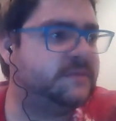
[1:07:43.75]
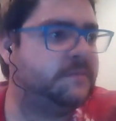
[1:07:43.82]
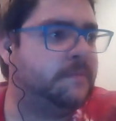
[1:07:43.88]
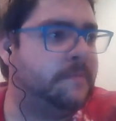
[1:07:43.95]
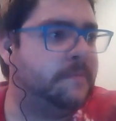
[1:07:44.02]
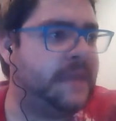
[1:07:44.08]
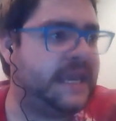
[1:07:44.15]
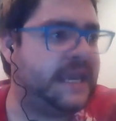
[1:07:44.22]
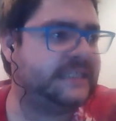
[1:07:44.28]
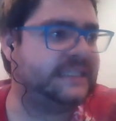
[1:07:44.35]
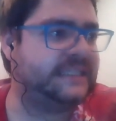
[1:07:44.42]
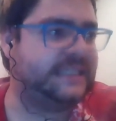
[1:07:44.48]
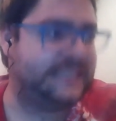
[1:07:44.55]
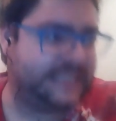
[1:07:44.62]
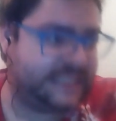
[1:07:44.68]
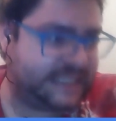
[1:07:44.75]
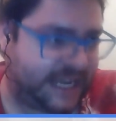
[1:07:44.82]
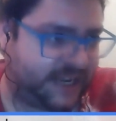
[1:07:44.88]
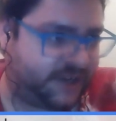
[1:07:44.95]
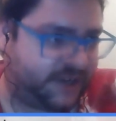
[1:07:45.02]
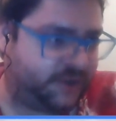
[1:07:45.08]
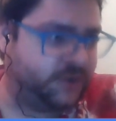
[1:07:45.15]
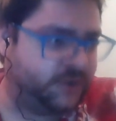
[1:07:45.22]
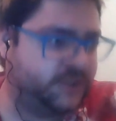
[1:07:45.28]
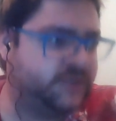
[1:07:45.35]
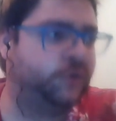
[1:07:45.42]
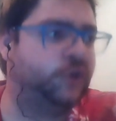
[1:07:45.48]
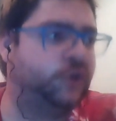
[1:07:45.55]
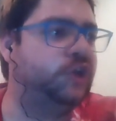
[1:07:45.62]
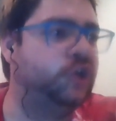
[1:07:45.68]
makes the standards
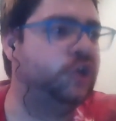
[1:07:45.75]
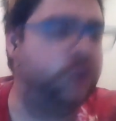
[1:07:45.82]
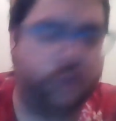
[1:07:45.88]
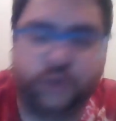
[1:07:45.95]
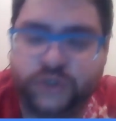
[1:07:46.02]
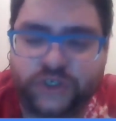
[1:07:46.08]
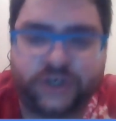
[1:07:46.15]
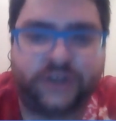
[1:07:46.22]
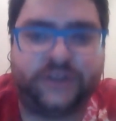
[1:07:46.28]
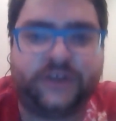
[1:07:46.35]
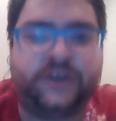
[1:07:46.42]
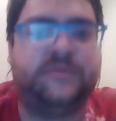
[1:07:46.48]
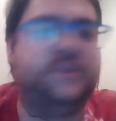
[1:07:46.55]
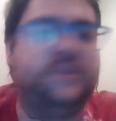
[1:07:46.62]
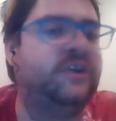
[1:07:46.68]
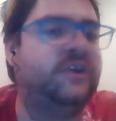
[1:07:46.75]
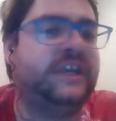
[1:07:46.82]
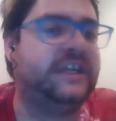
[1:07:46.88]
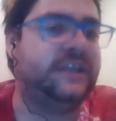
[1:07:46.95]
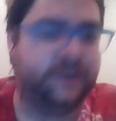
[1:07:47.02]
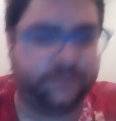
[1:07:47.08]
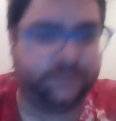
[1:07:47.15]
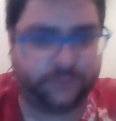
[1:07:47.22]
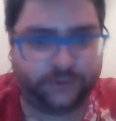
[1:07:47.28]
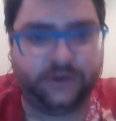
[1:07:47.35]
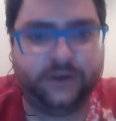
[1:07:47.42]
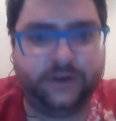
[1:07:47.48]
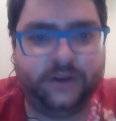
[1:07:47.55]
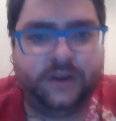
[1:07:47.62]
for inclusion in the community different.